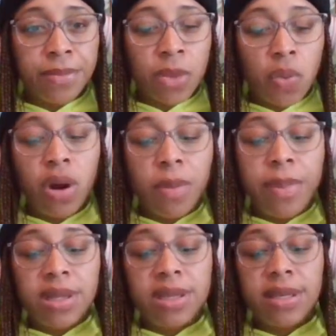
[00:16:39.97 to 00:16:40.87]
We're
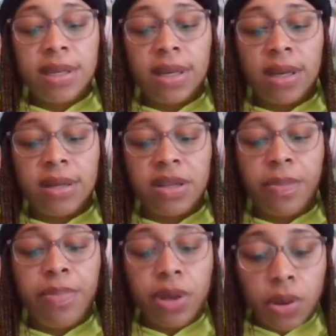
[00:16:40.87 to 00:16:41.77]
meant to
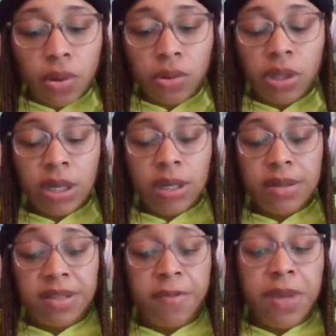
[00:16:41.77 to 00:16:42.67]
build,
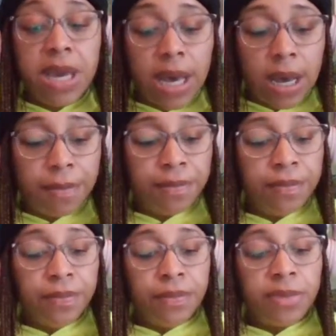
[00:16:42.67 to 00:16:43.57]
to speak up,
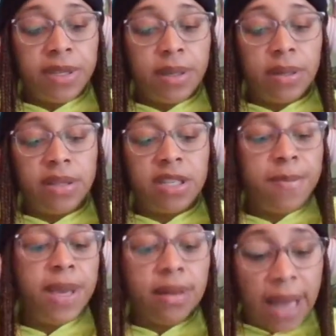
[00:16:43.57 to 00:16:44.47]
to
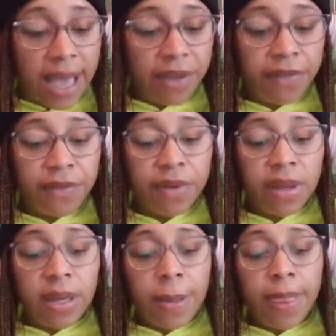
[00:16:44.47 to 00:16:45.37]
speak life,
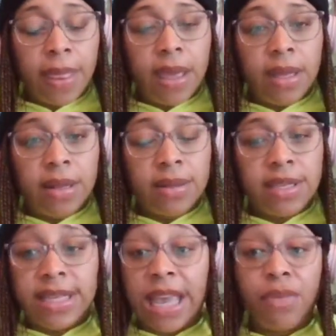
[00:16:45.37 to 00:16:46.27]
to
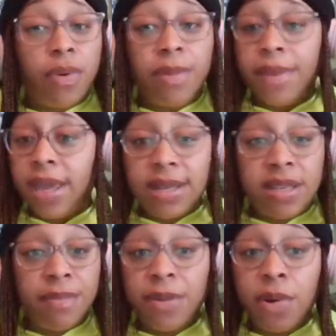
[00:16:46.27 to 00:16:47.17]
say what we mean, to
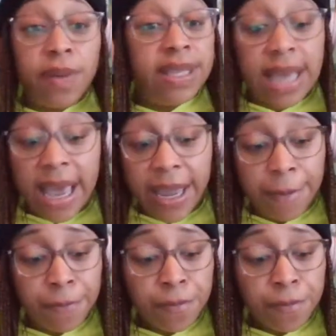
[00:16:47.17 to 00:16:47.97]
mean what we say.